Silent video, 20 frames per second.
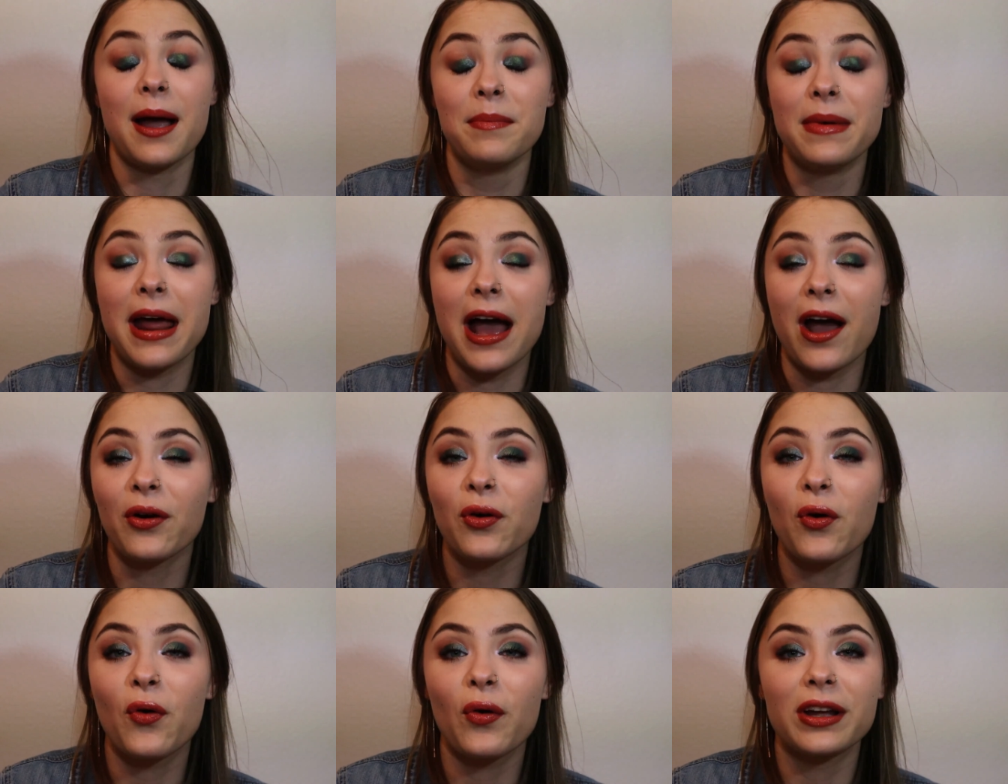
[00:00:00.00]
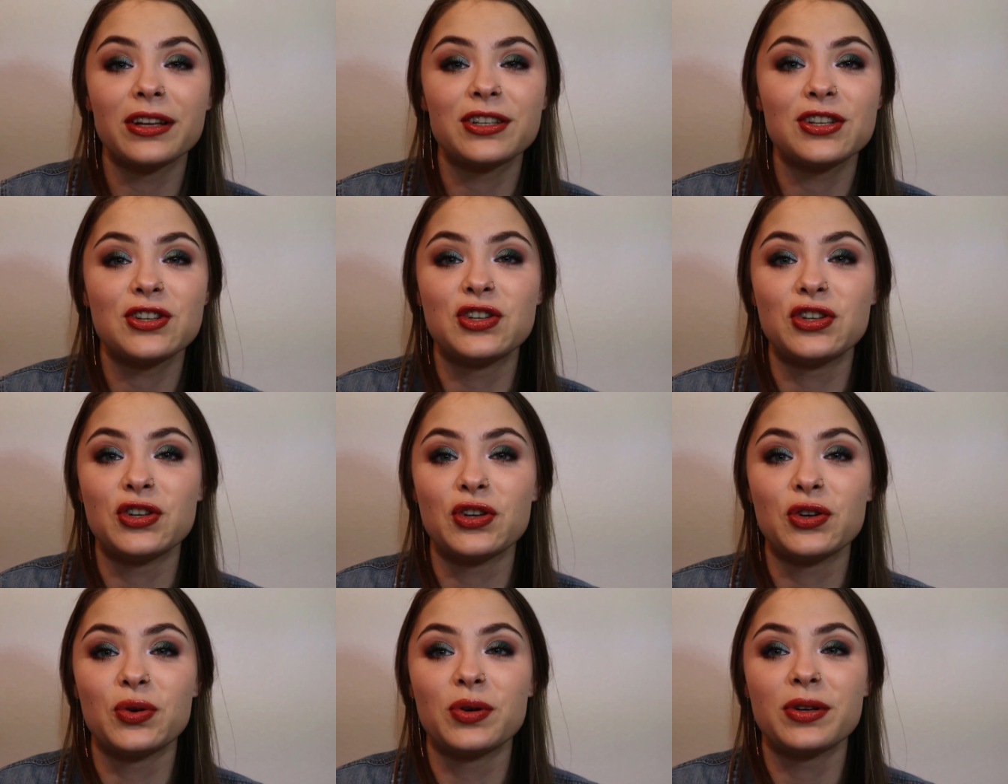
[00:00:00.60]
I'm now going to
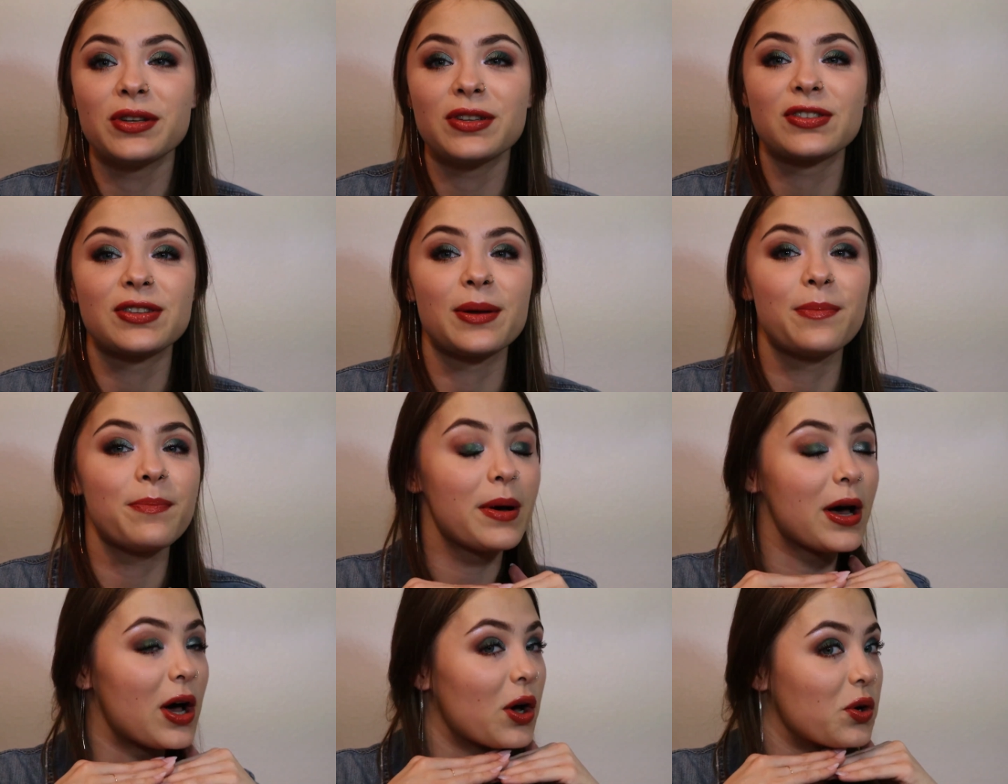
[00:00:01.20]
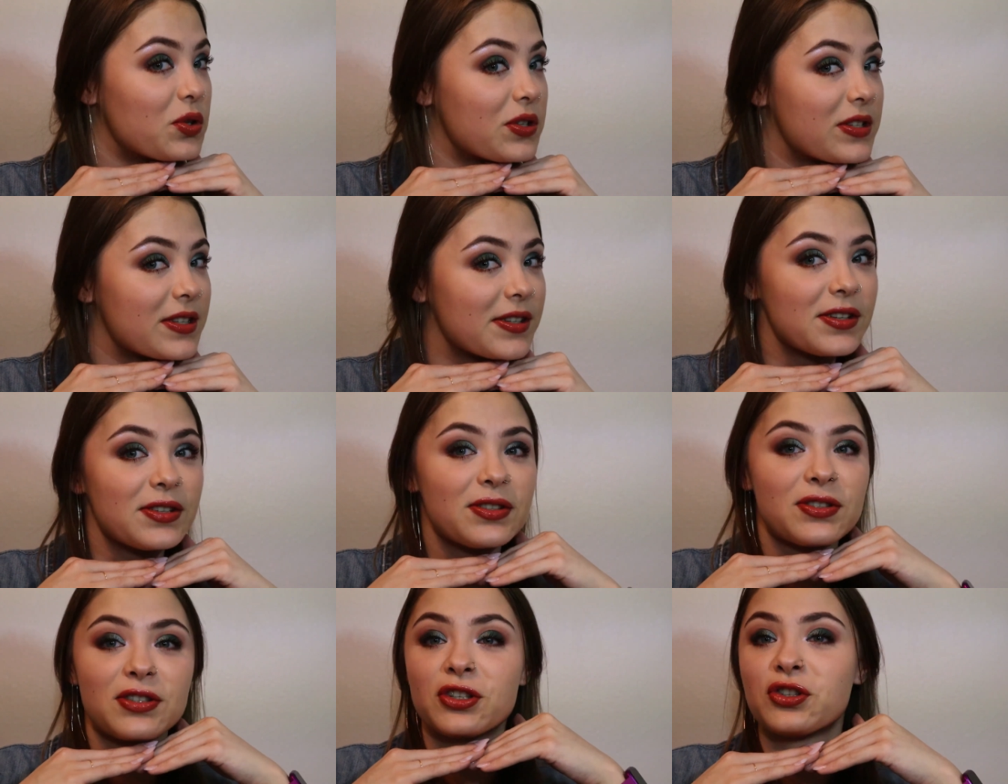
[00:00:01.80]
do some
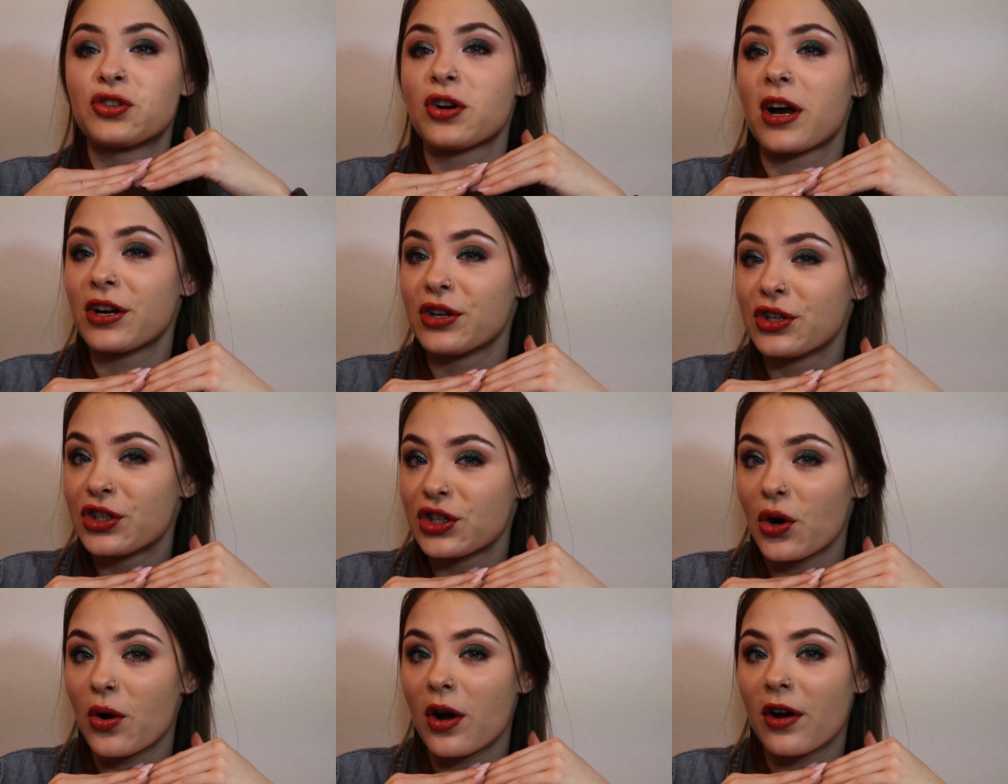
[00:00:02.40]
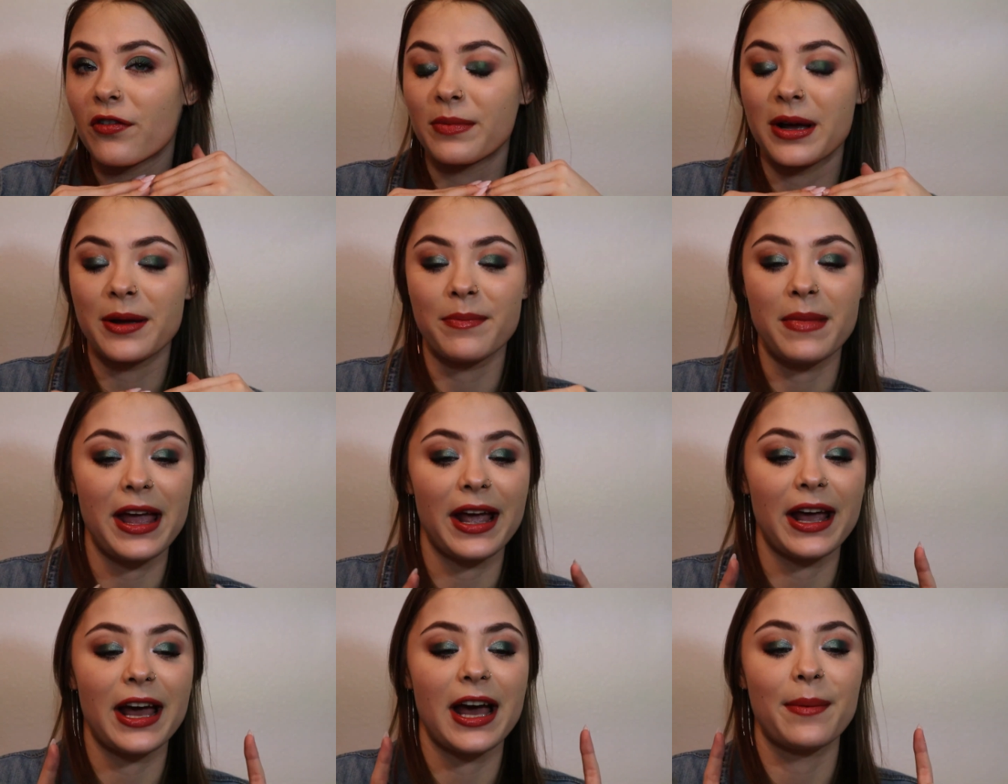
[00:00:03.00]
poses to try and show off my
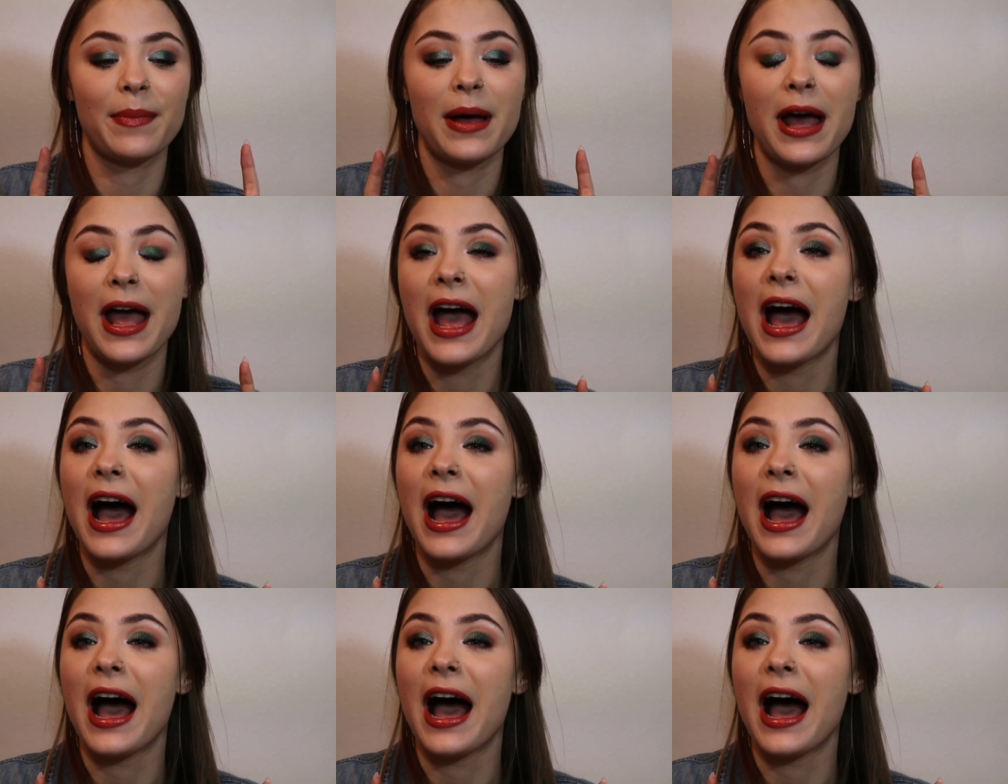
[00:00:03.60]
makeup.